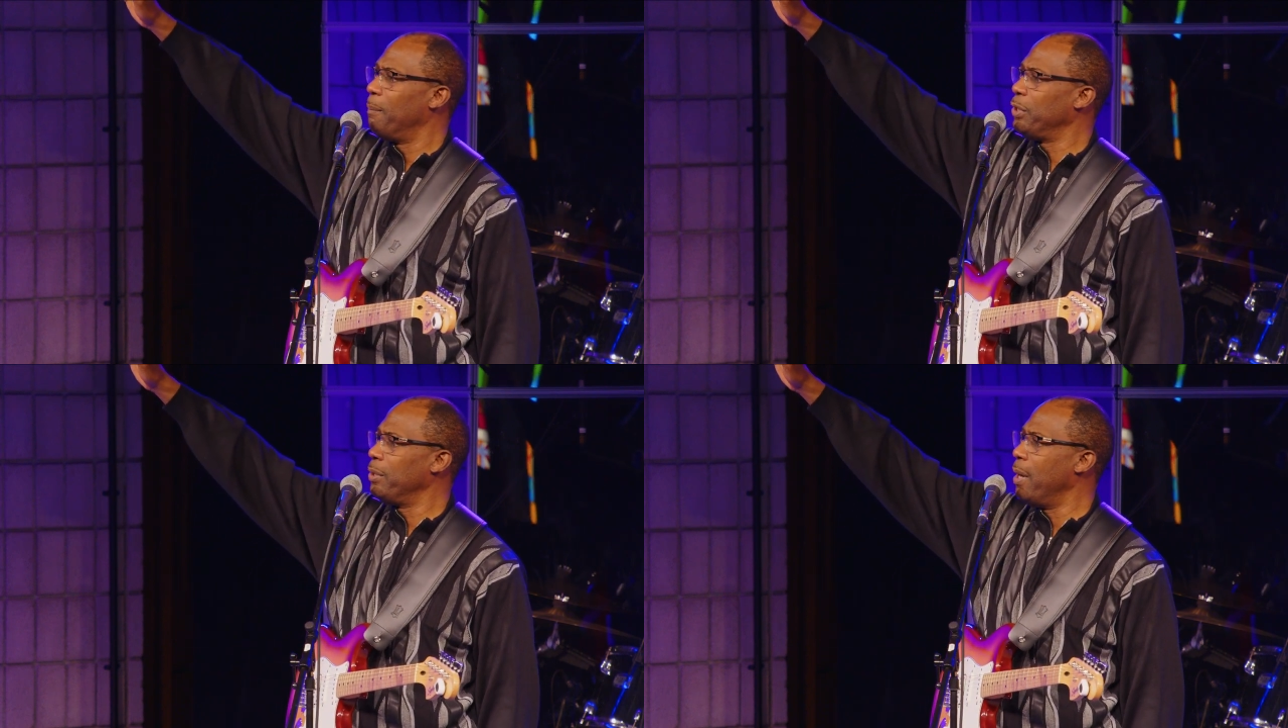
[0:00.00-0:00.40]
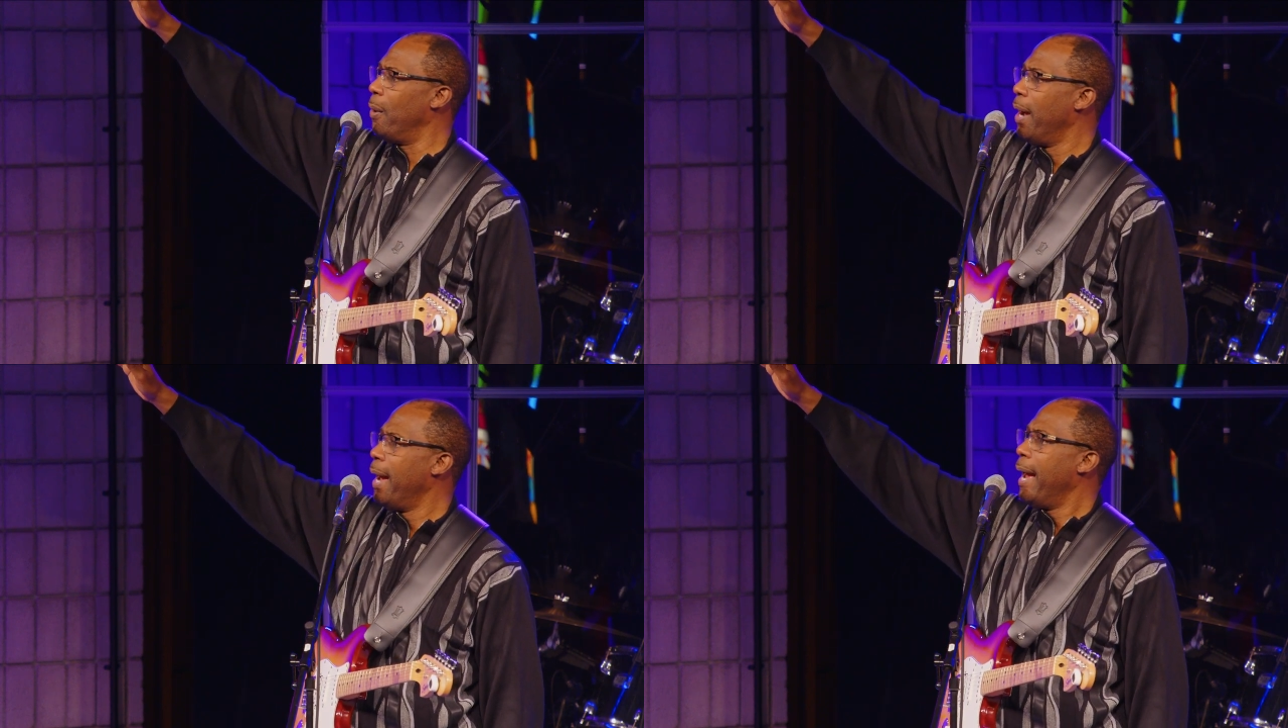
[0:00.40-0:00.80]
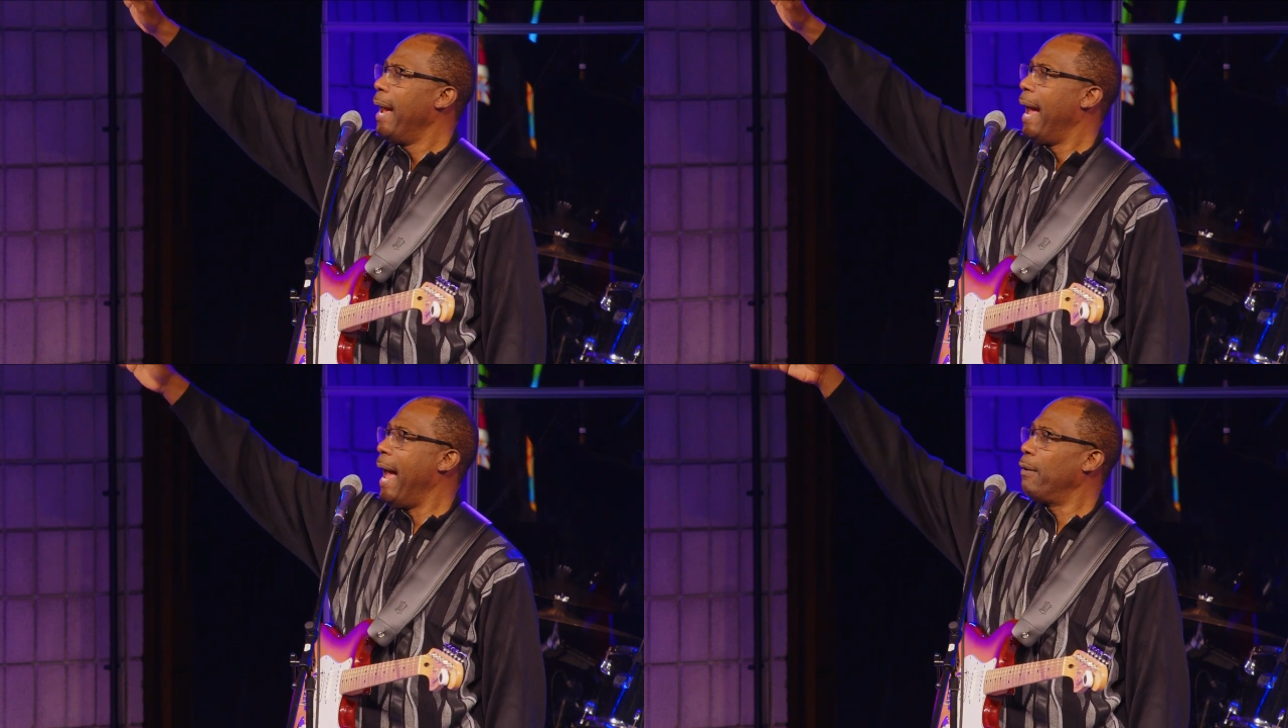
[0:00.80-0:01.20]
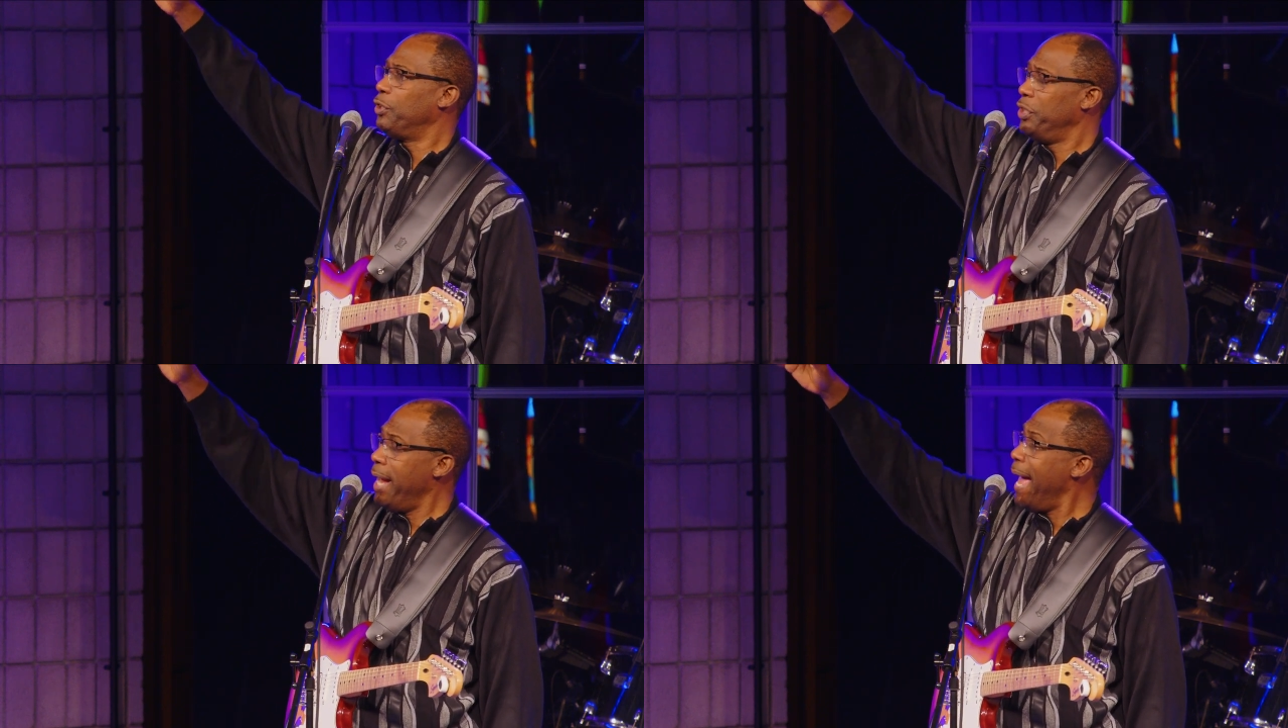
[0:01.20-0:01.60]
But you know,
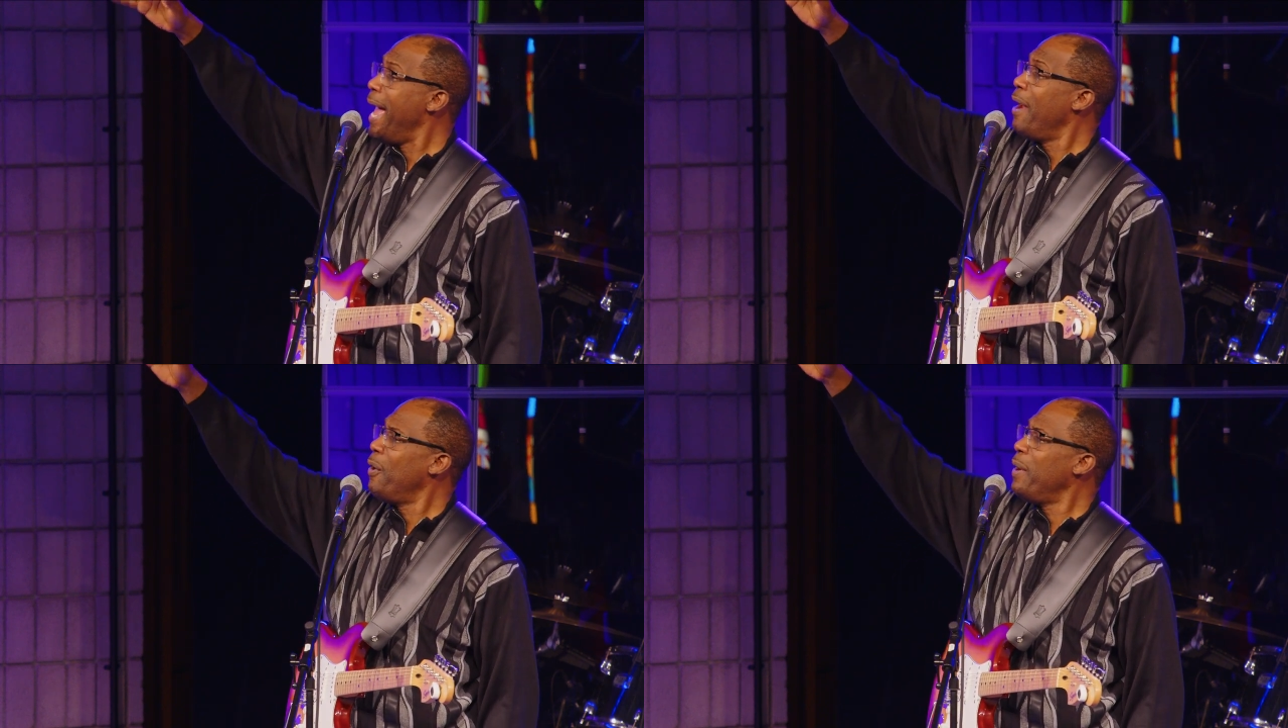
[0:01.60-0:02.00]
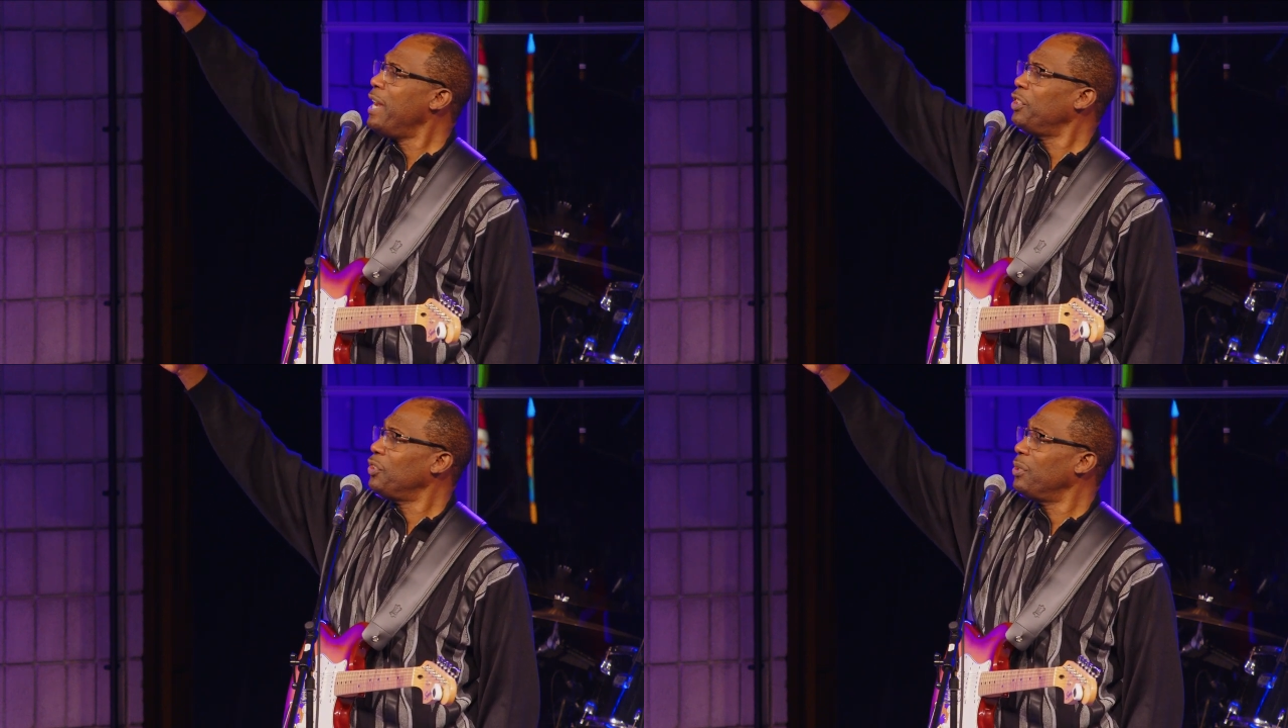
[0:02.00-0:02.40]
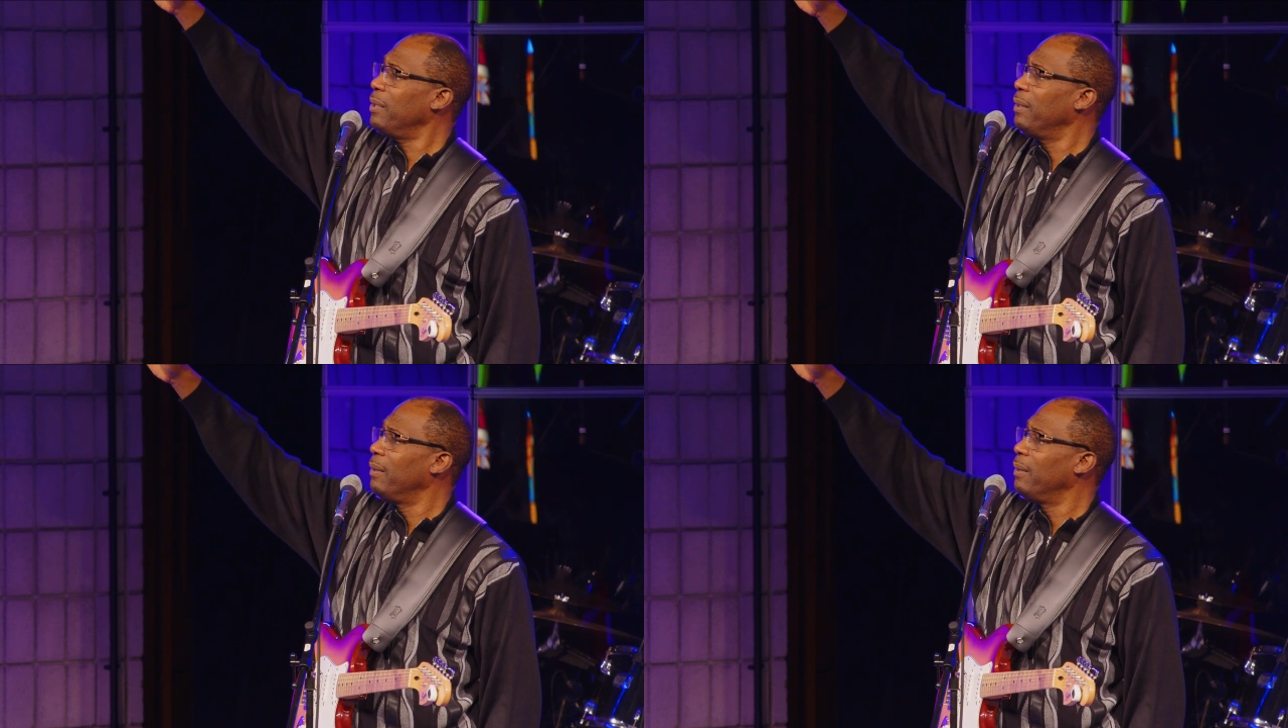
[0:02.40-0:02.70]
I'll cherish